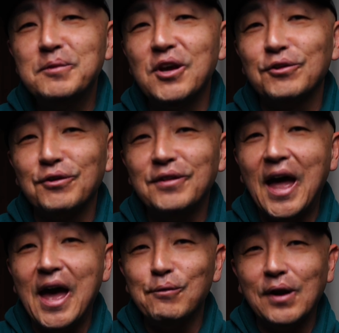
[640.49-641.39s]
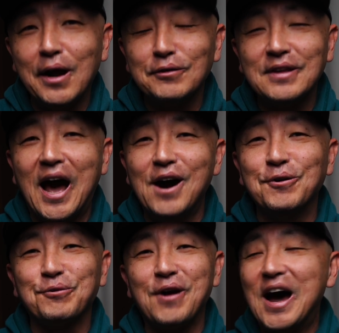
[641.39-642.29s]
the other day when I was
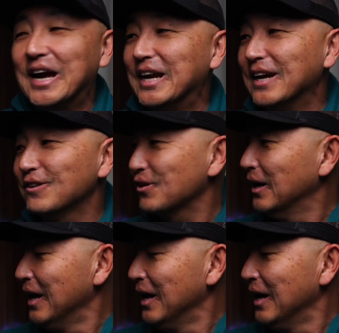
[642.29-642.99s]
out riding,